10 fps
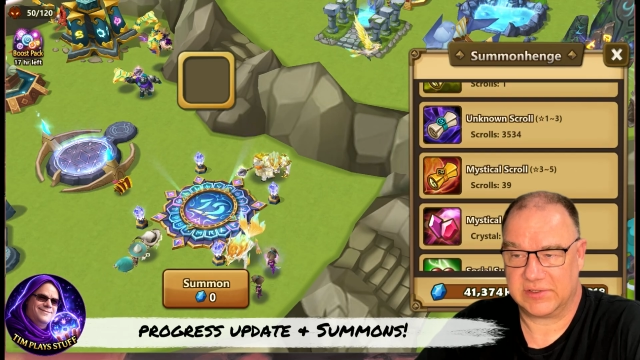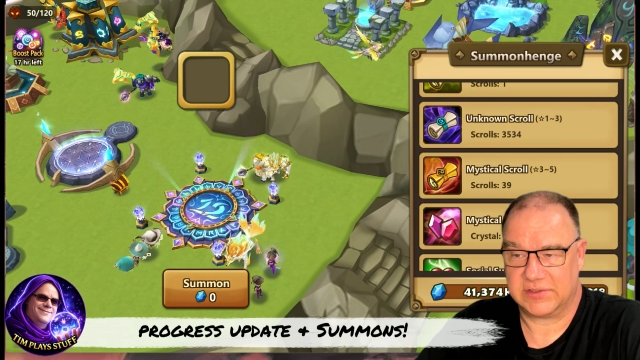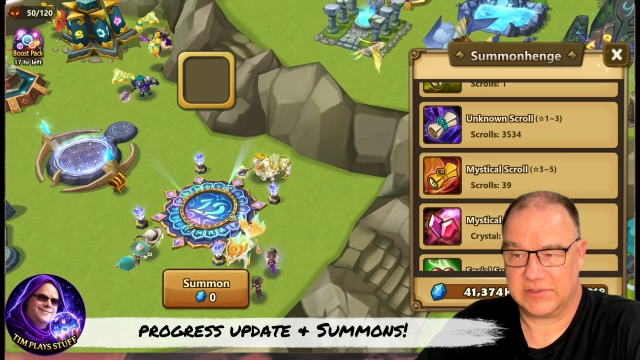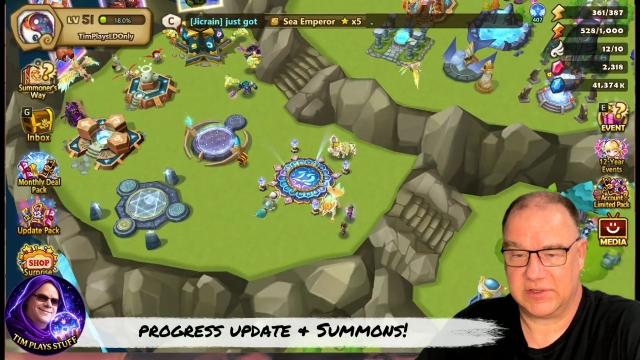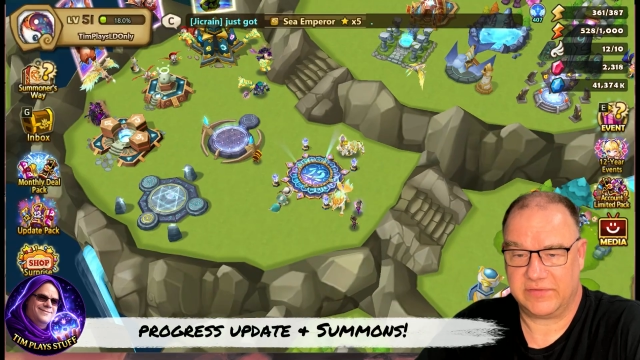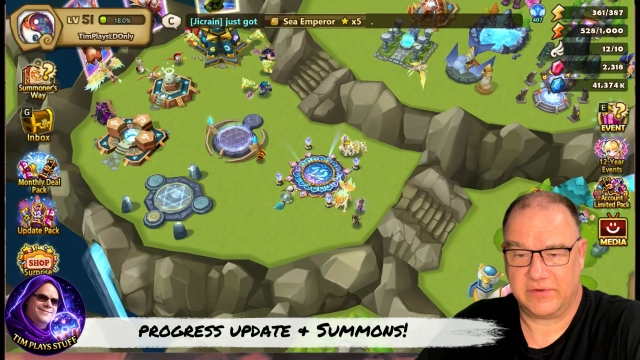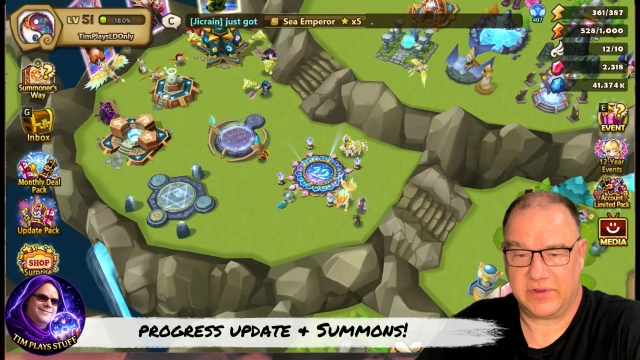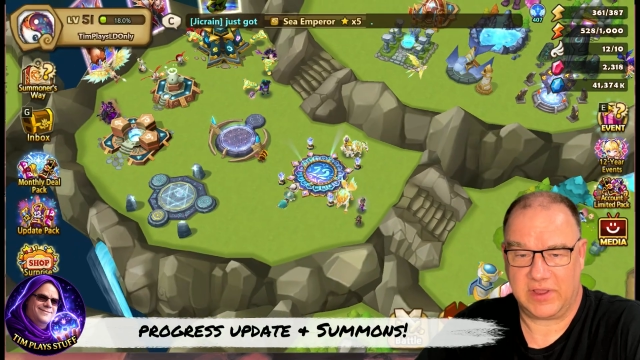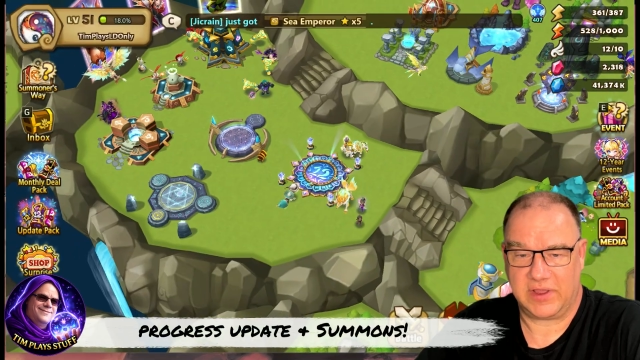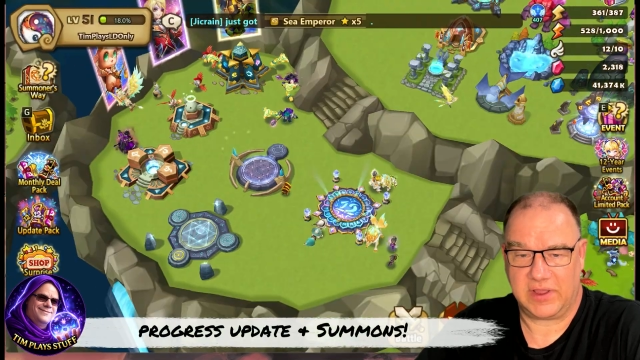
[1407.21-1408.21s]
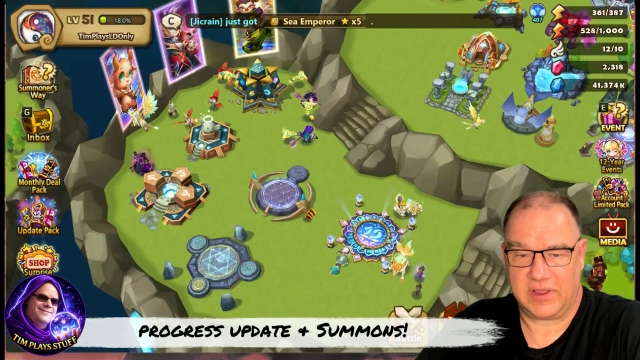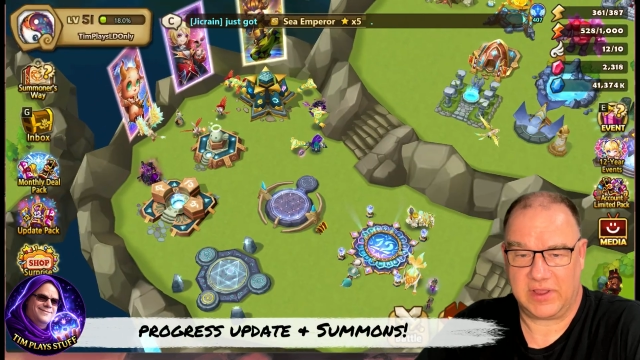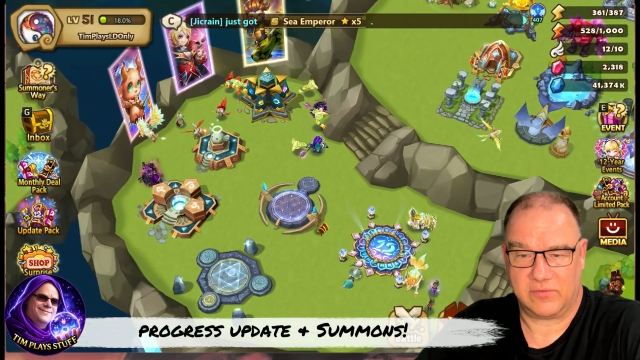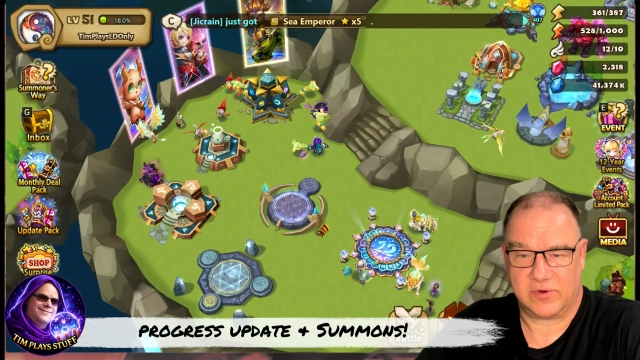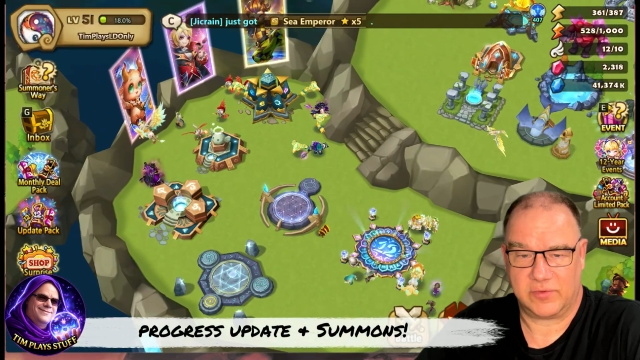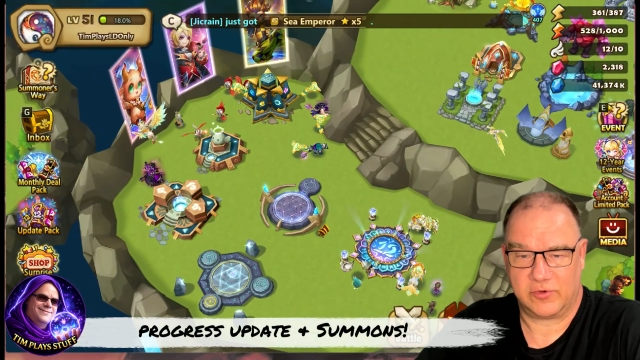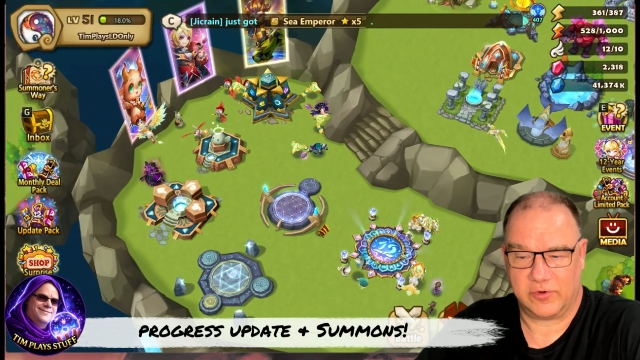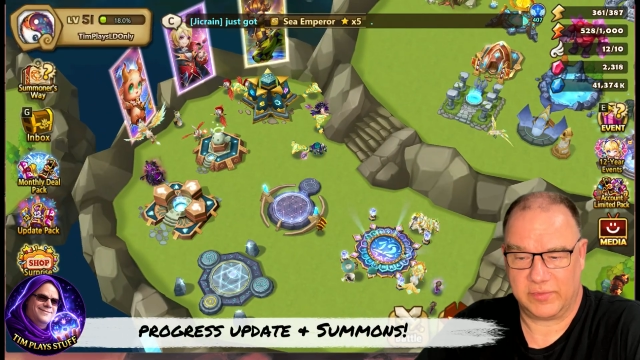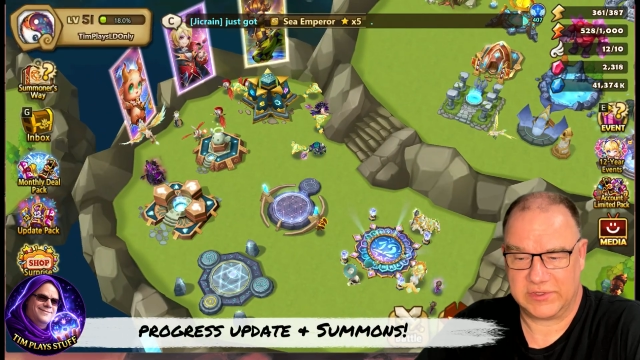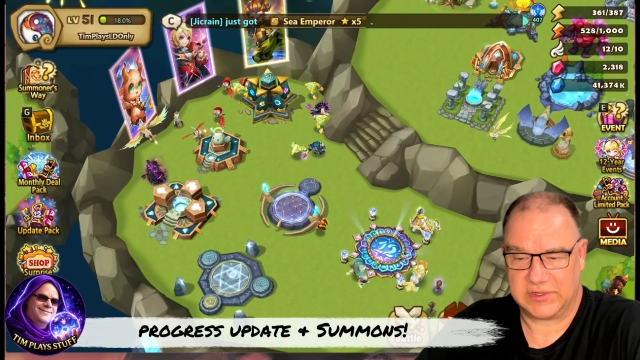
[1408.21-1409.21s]
Let's see if we can't get one
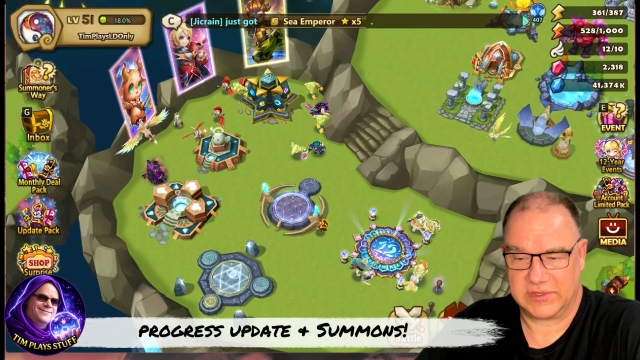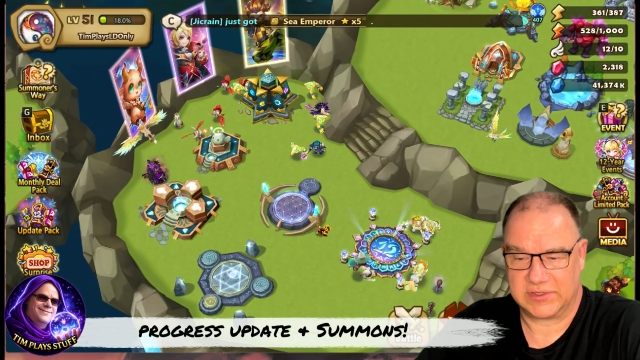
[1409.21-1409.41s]
more mystic